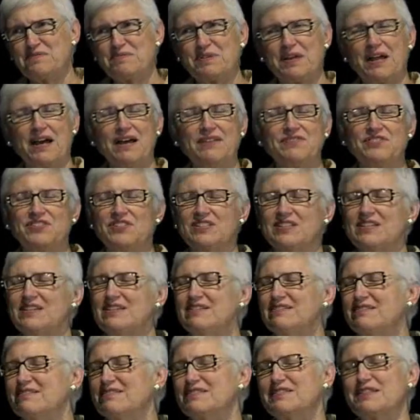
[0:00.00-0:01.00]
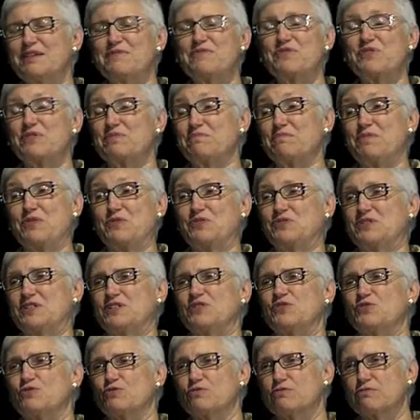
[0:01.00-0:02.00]
Now, I've seen some of the most
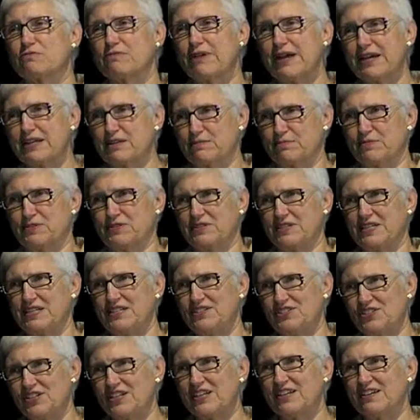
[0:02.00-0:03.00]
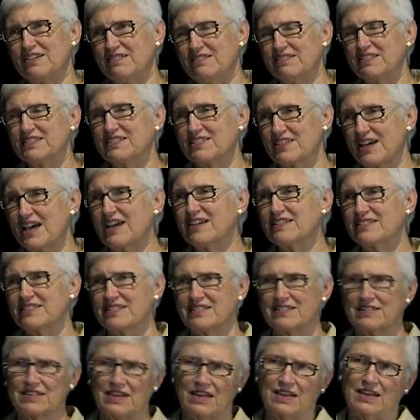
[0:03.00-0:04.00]
incredible teaching in the
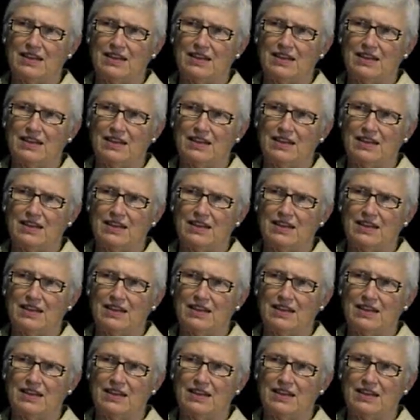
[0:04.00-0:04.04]
sciences,